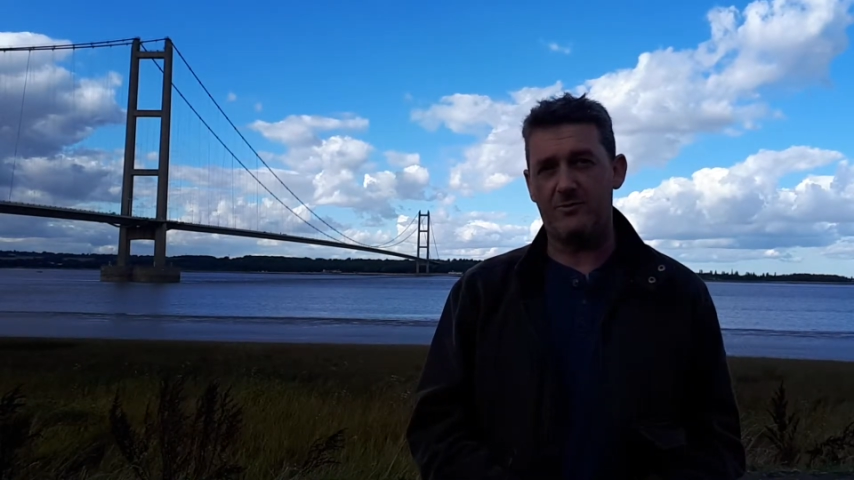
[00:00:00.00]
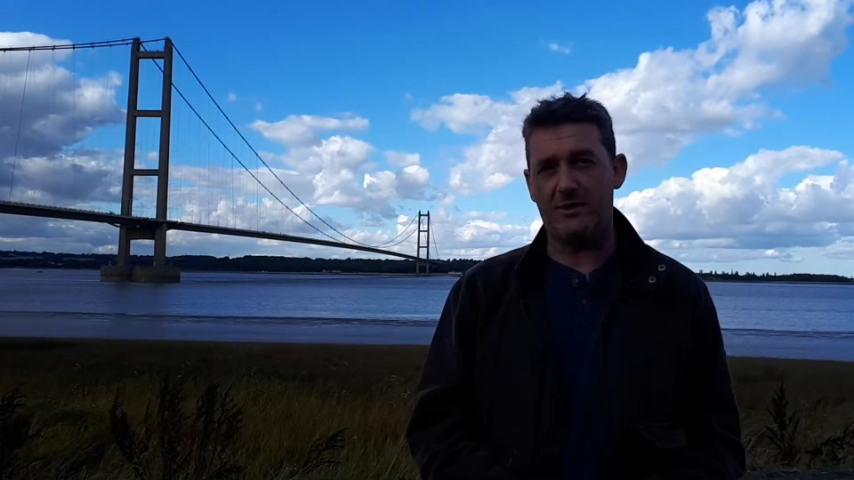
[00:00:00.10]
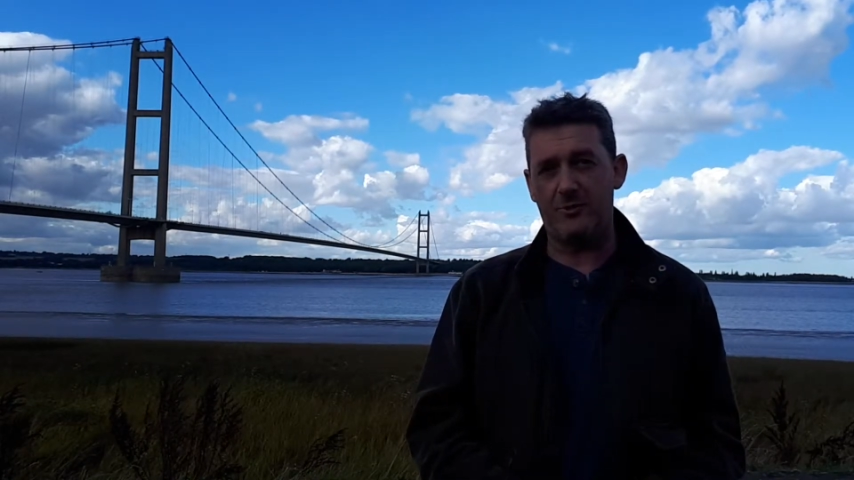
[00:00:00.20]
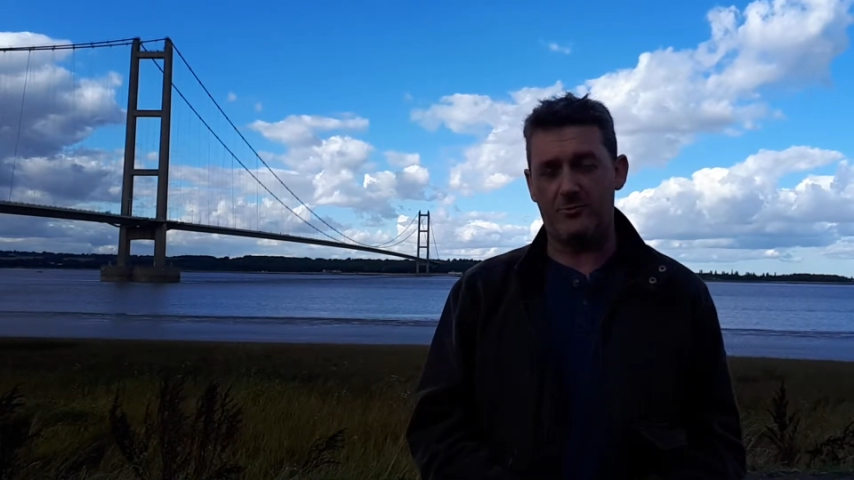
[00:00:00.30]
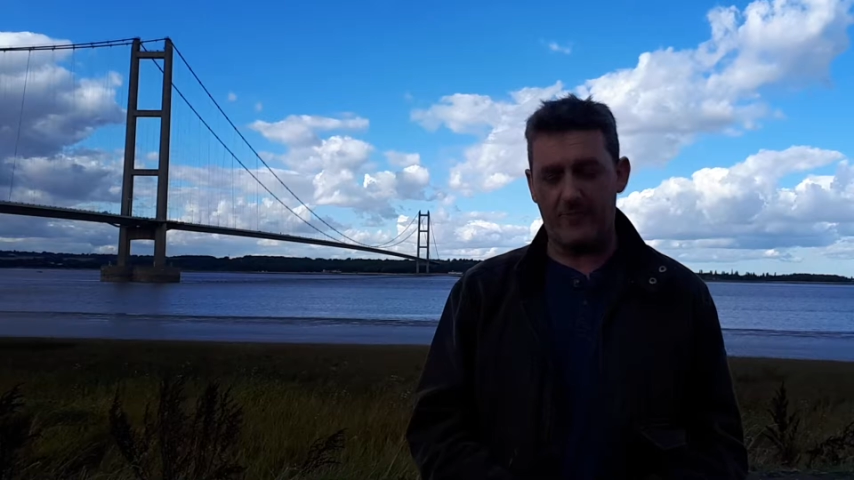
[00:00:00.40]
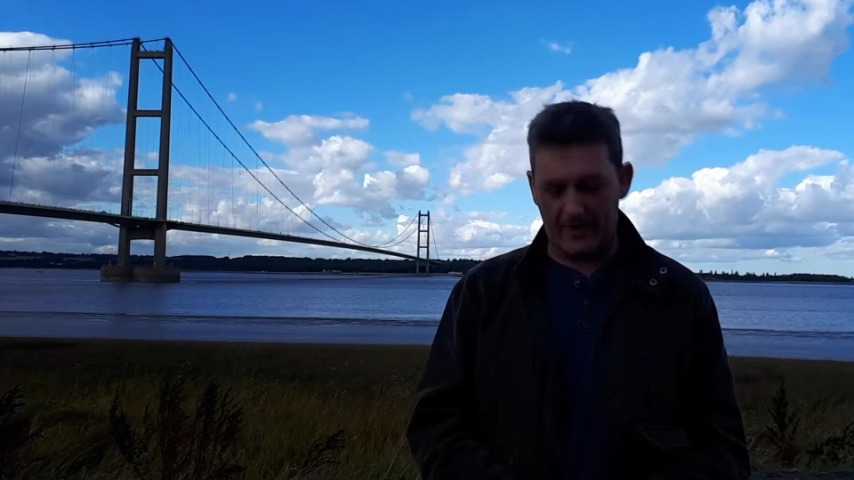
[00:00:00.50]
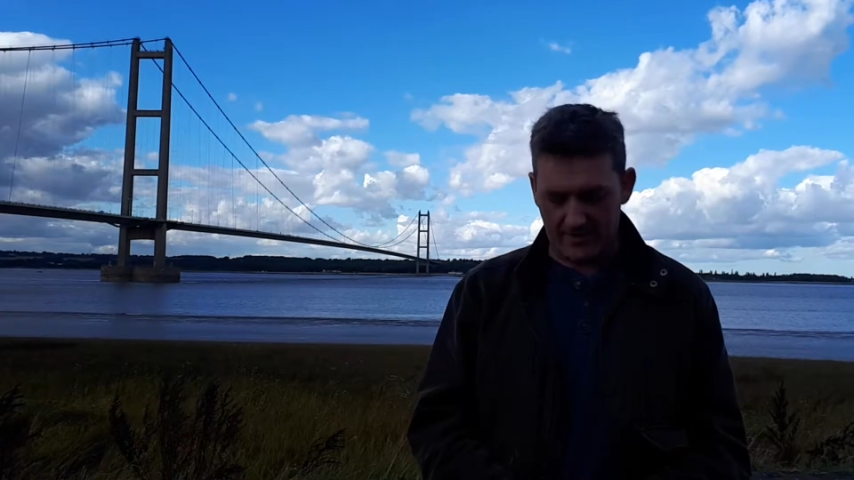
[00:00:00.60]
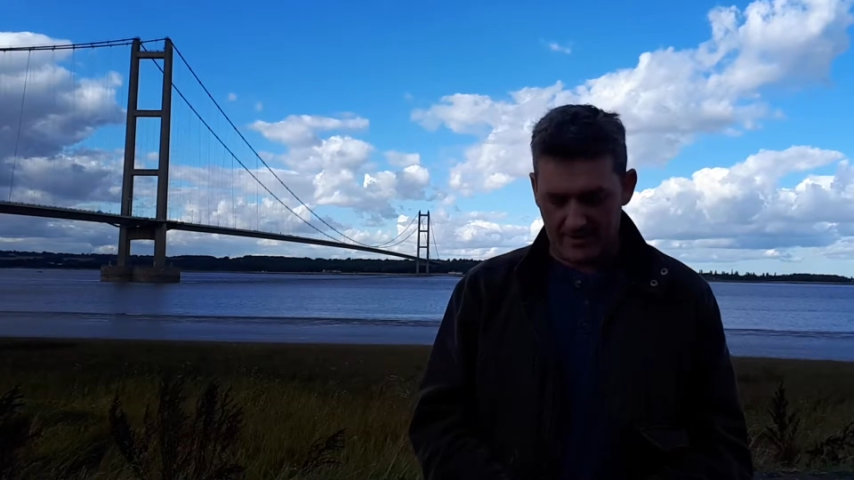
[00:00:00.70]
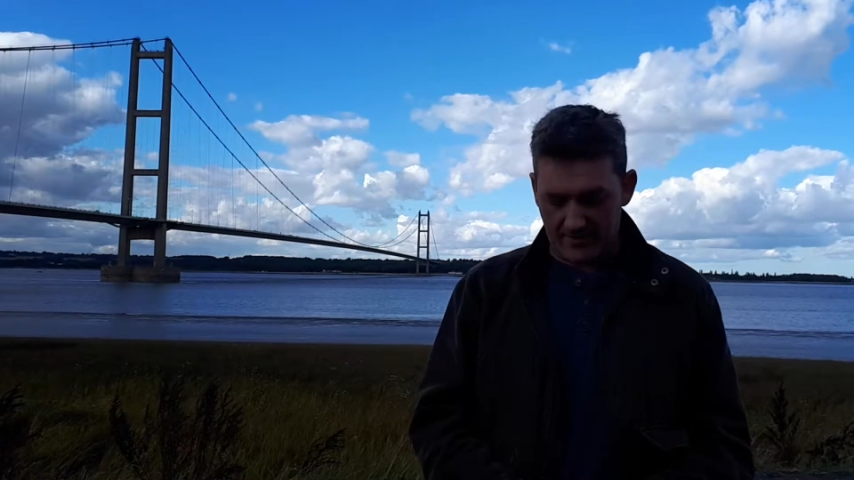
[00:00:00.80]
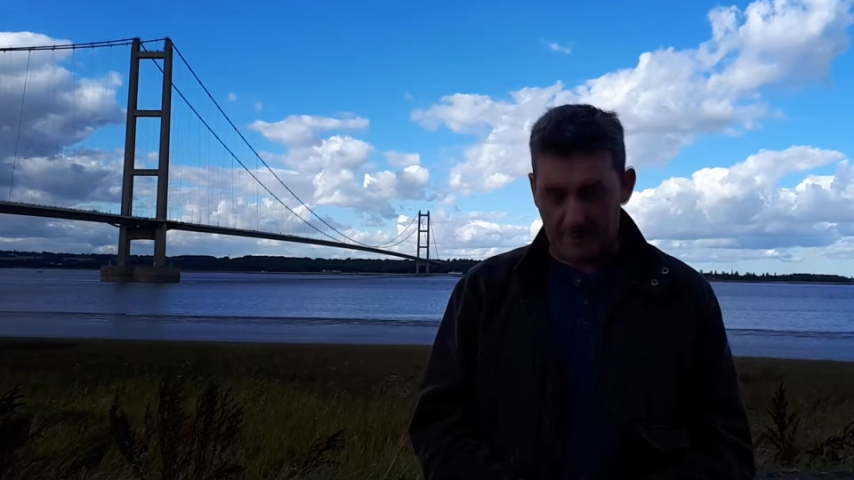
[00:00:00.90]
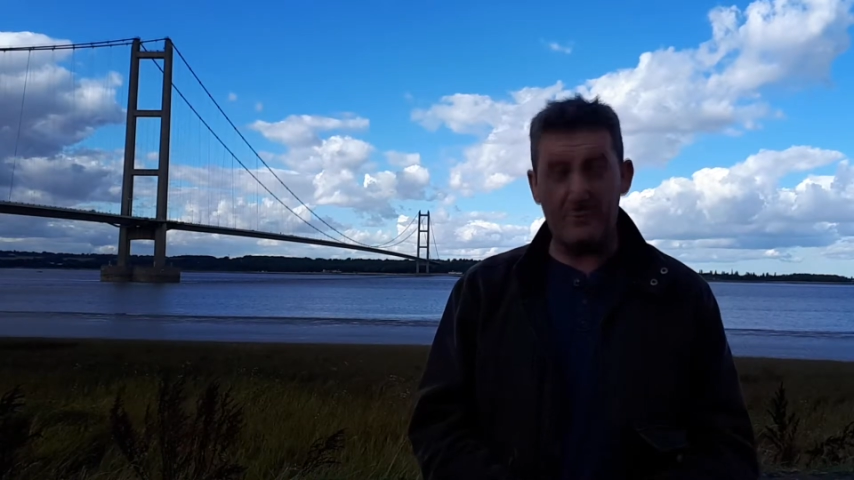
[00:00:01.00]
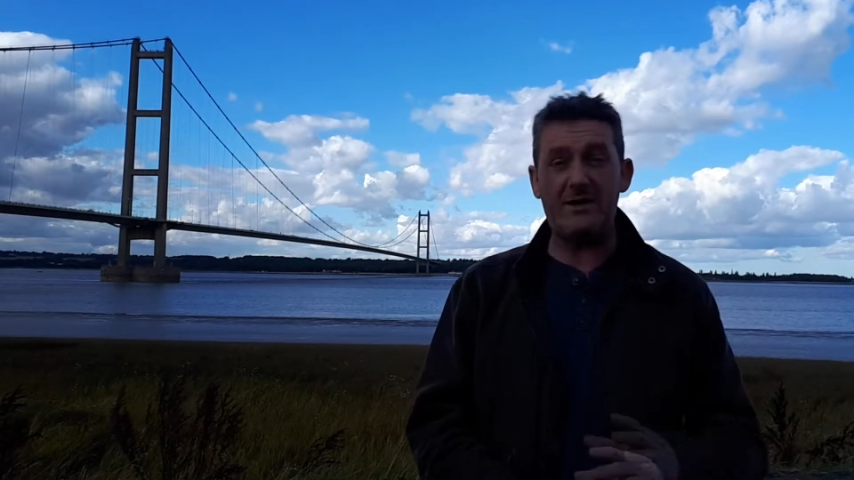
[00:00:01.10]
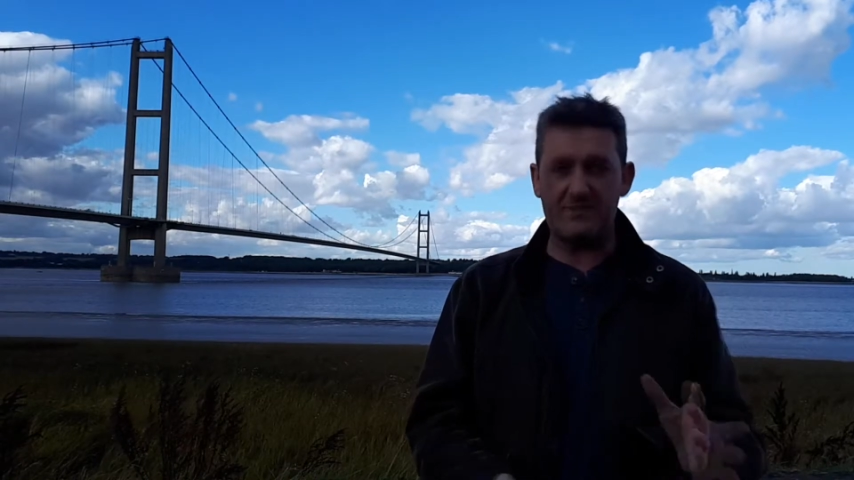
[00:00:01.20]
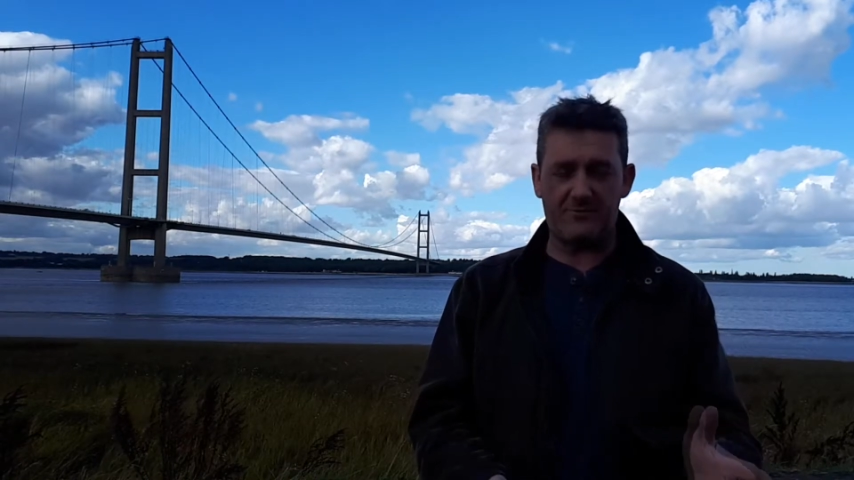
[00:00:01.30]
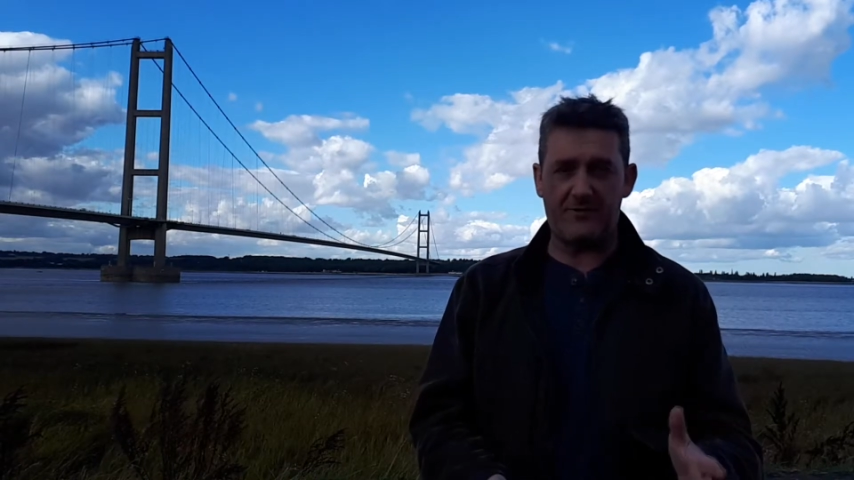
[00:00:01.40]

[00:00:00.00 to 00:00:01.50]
The reason